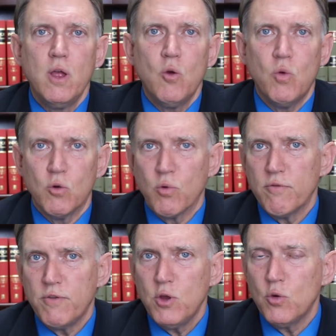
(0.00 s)
will
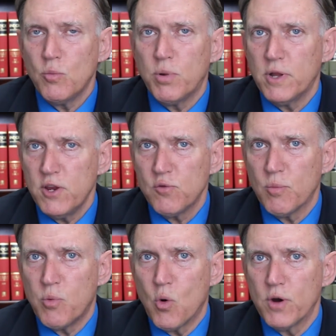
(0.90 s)
review police
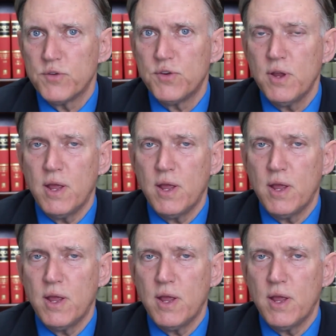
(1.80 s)
reports